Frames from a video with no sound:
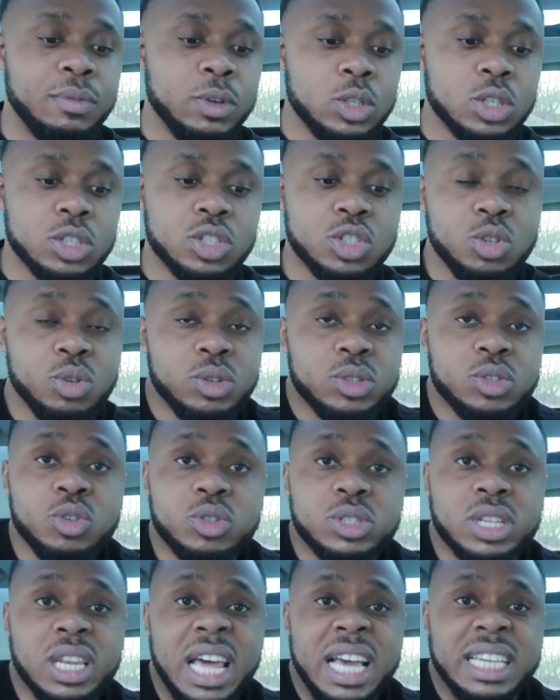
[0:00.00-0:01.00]
you just
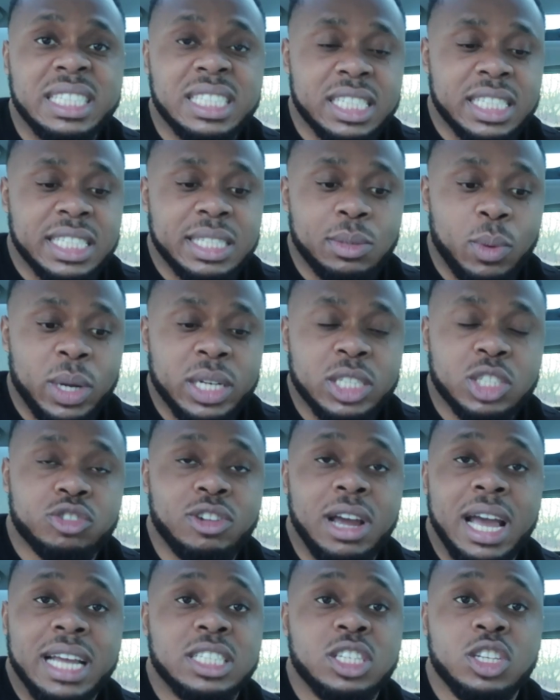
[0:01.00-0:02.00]
utilize this one
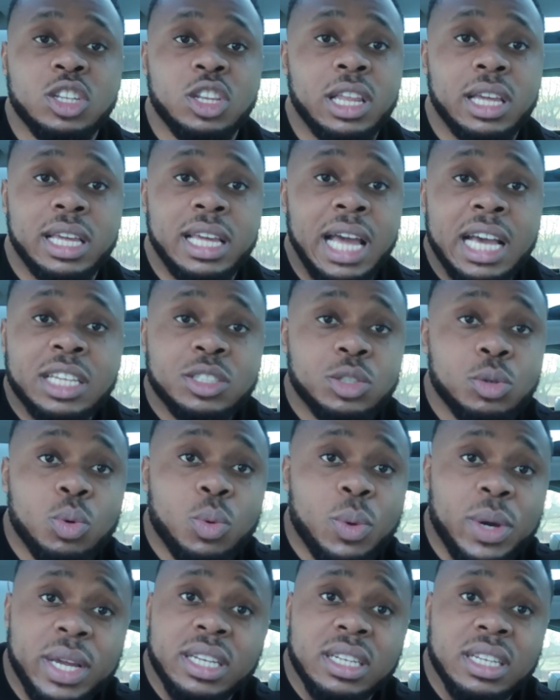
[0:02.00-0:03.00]
strategy, guys, you
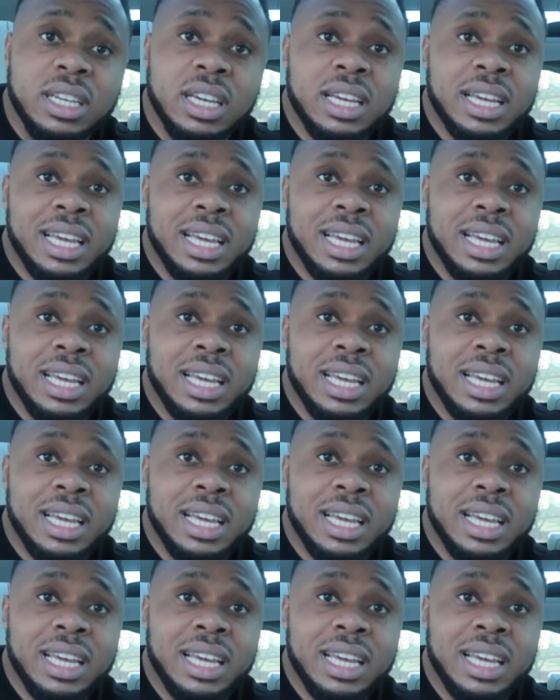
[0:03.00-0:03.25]
win.